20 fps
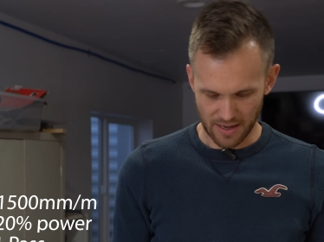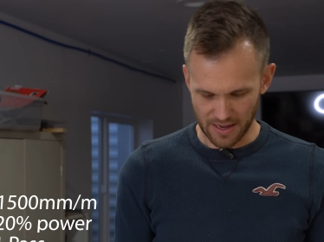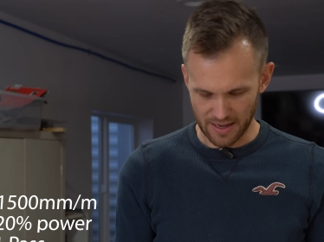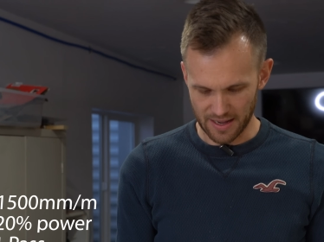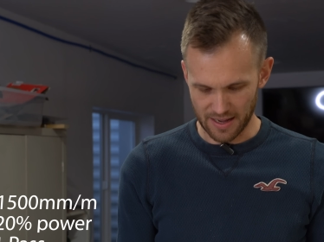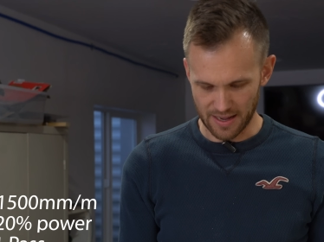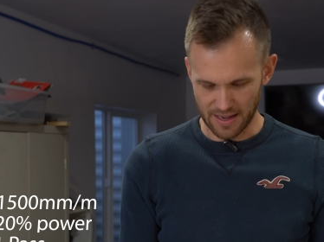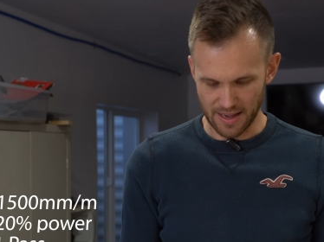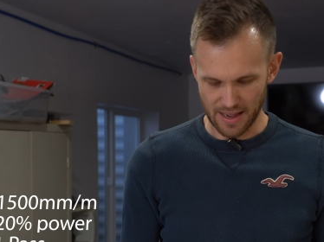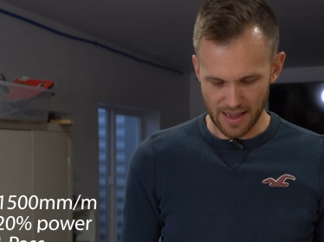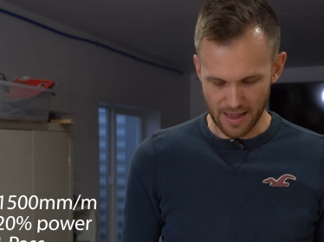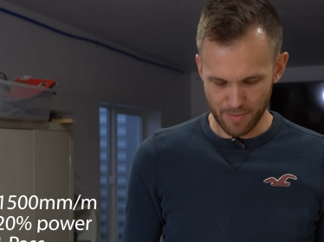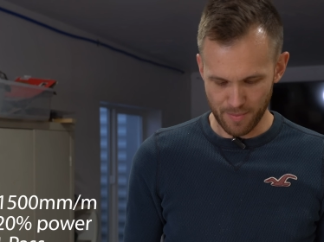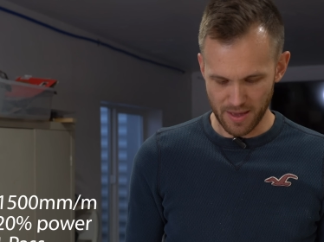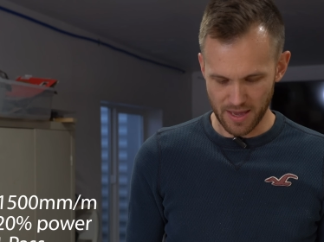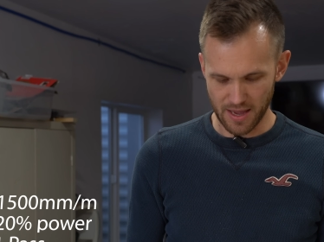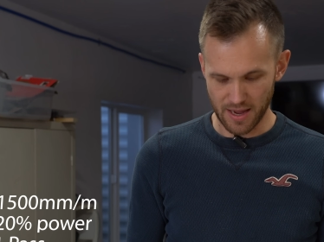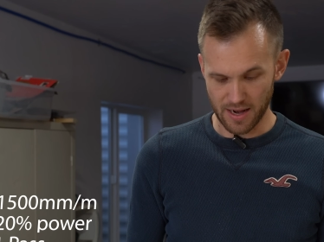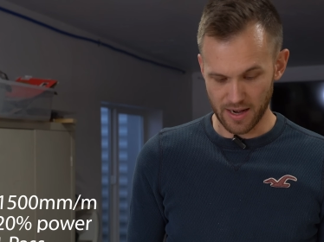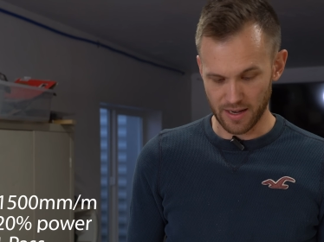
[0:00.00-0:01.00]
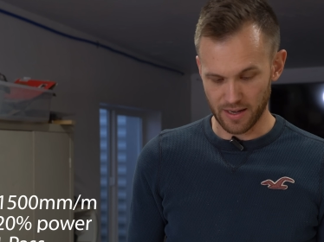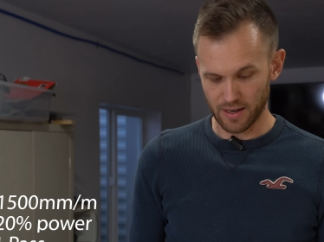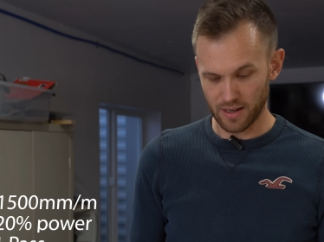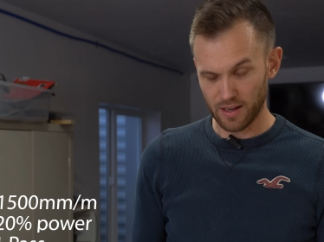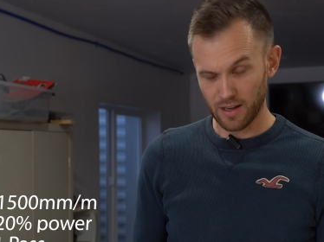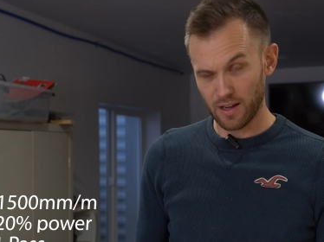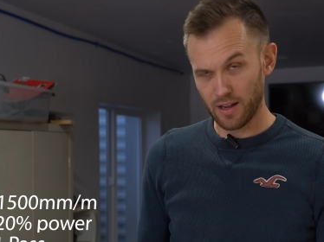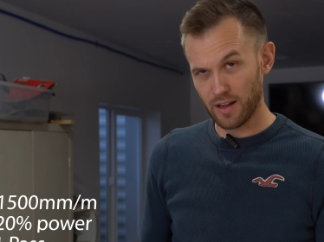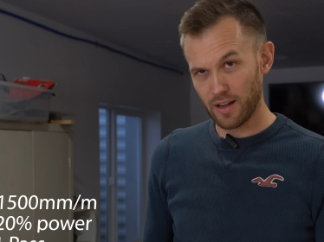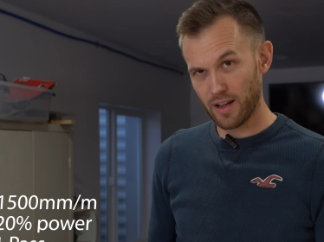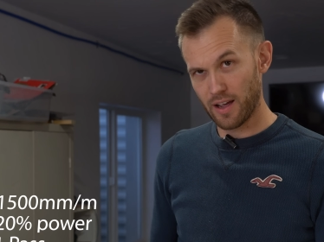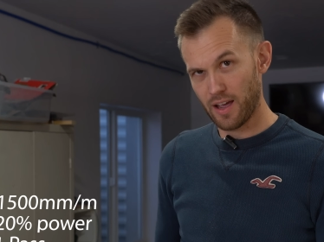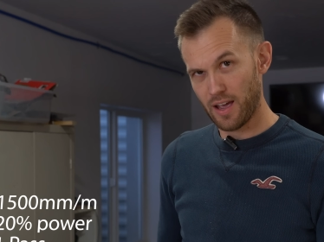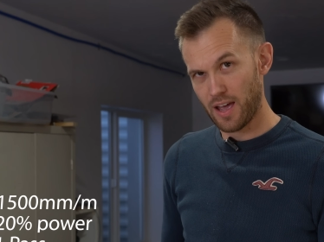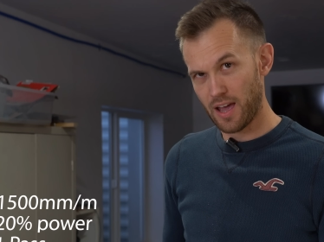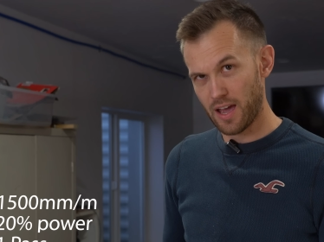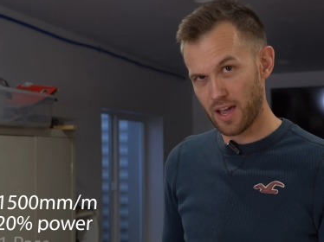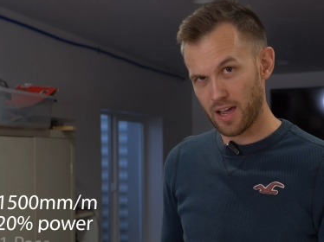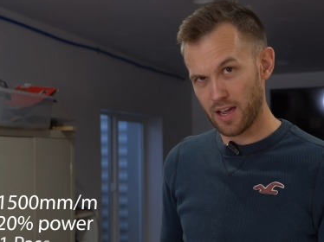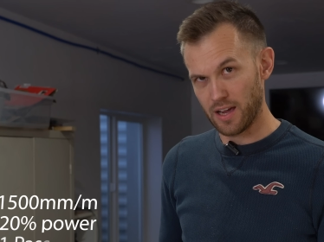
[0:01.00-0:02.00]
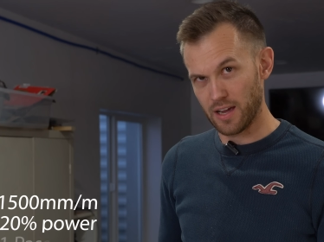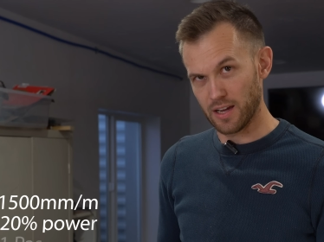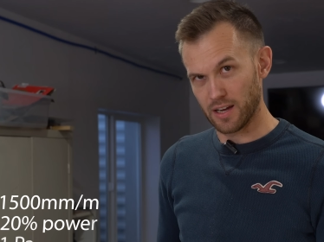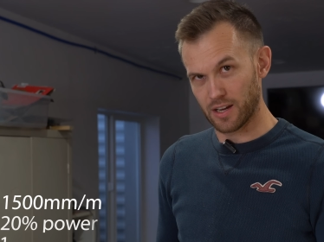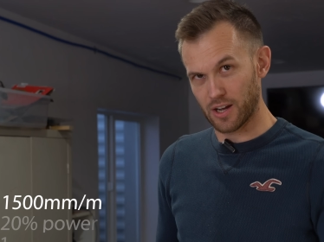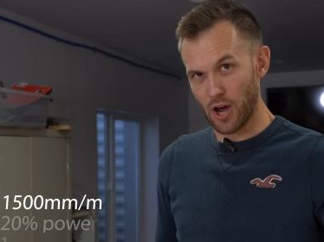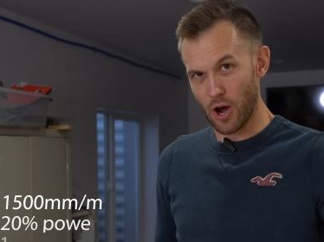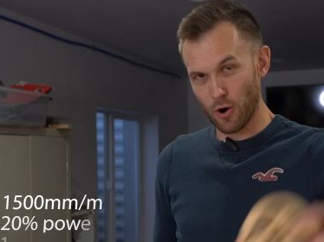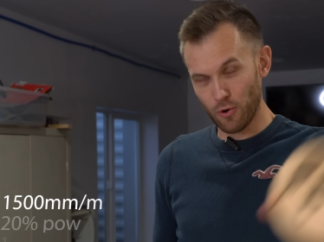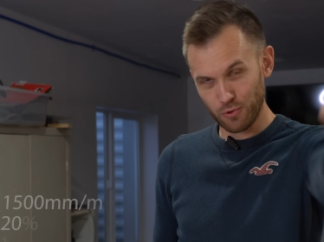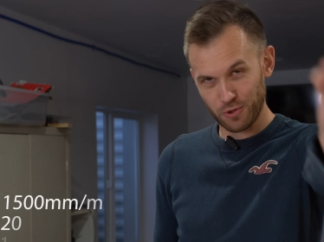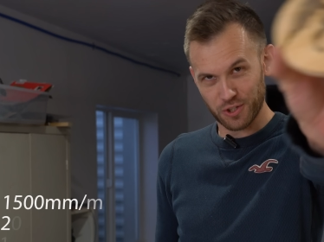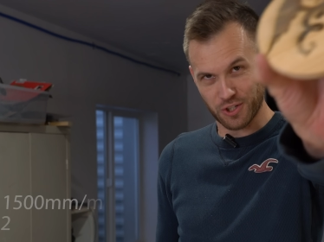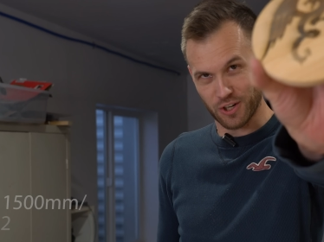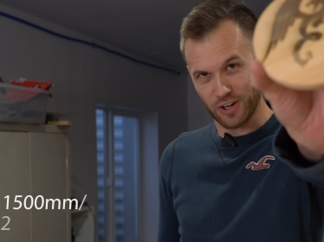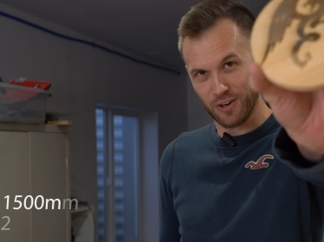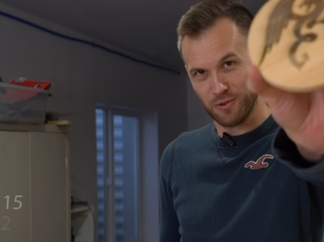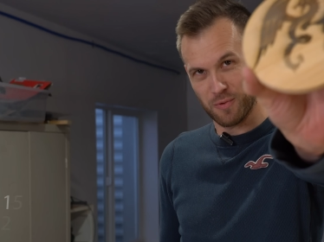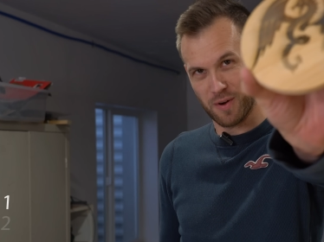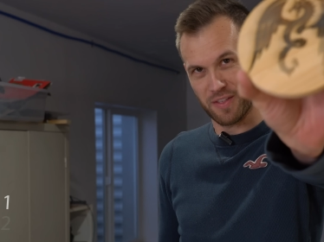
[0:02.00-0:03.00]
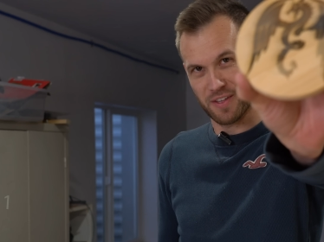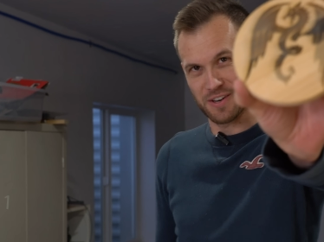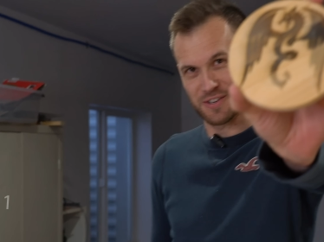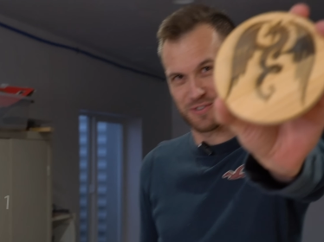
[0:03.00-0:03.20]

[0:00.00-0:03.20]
I made a coaster with a